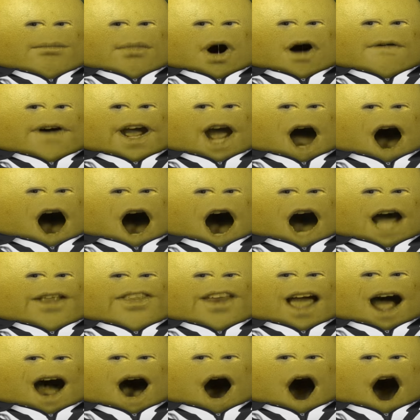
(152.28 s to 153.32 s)
Moving
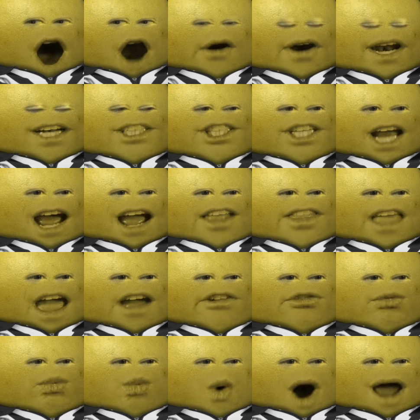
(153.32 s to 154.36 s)
on. Orange,
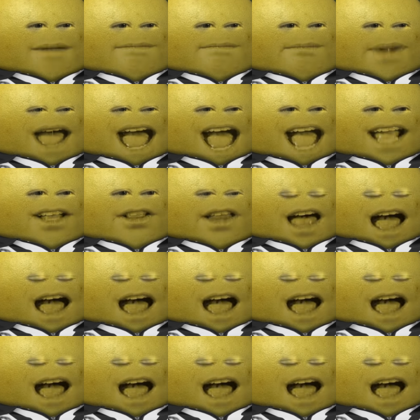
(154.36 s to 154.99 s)
there's 1 bag